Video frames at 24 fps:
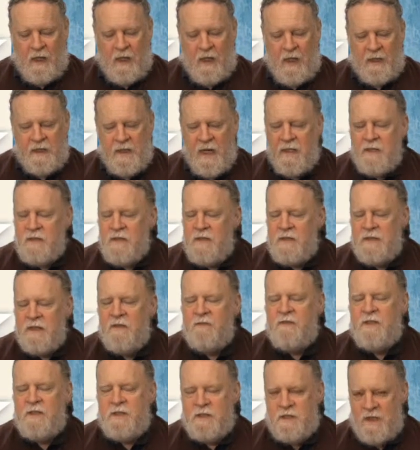In
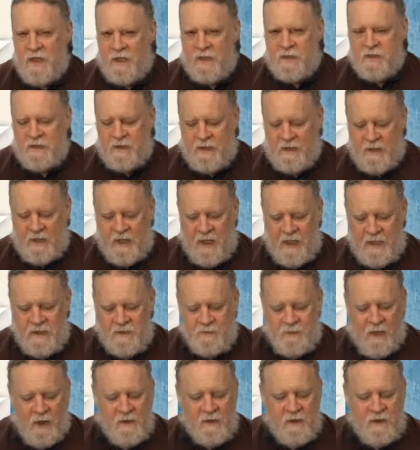1976, in the case
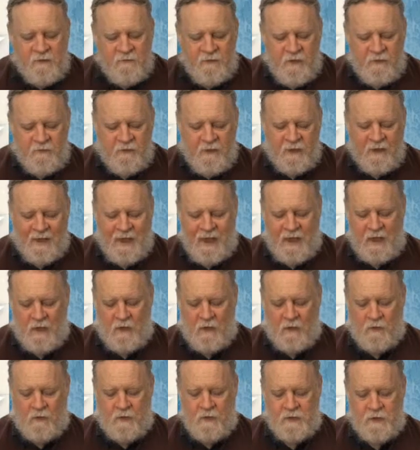Buckley v.
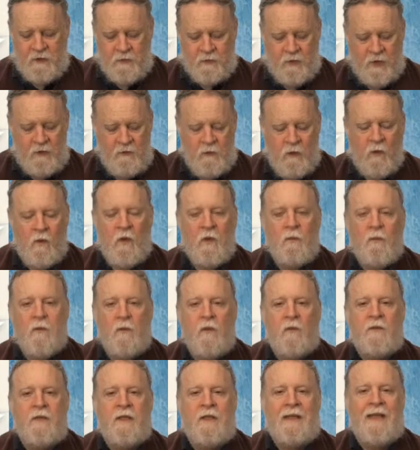Vallejo, the Supreme Court
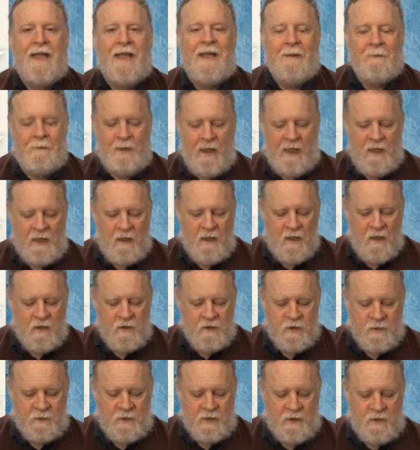ruled that campaign
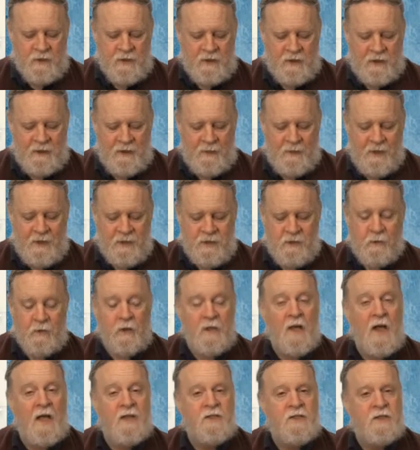contribution limits were
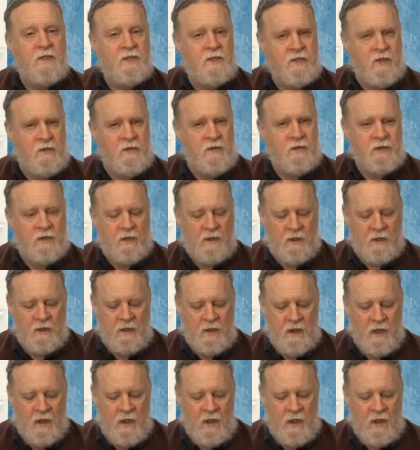constitutional